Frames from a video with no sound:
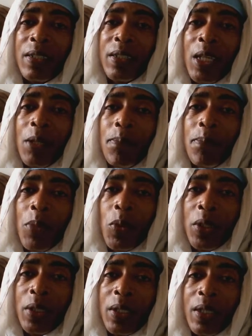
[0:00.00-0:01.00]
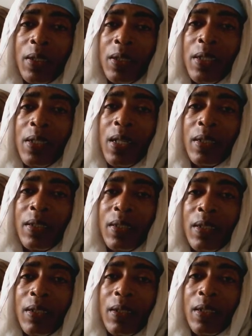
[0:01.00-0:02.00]
they'll mourn the death
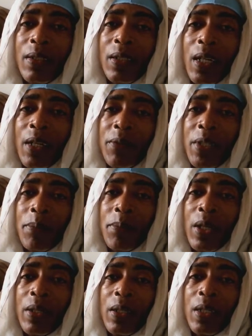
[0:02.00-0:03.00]
of Nimrod.